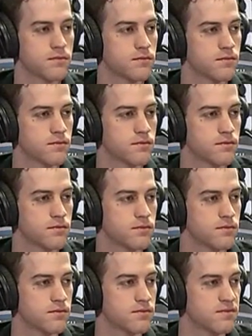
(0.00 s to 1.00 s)

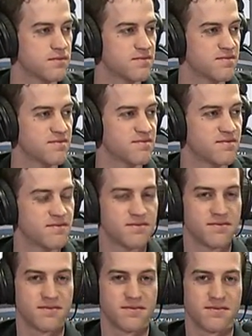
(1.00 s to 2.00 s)

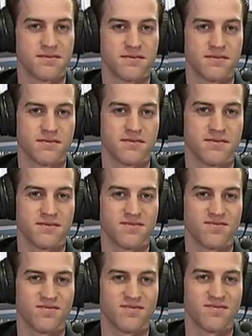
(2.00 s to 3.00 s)

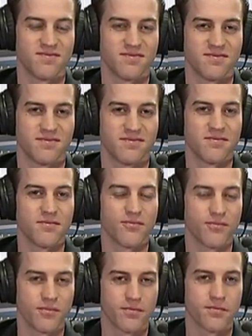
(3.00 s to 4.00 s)

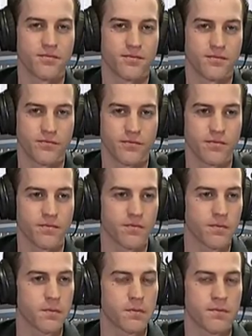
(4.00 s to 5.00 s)

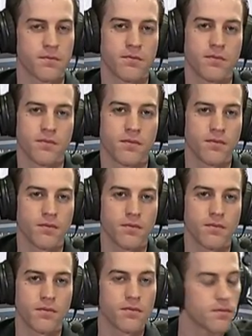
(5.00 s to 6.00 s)

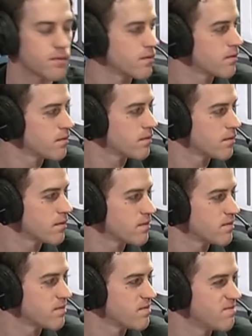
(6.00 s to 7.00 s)

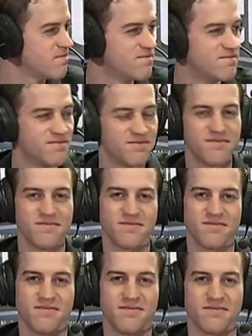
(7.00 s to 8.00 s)
(not speaking)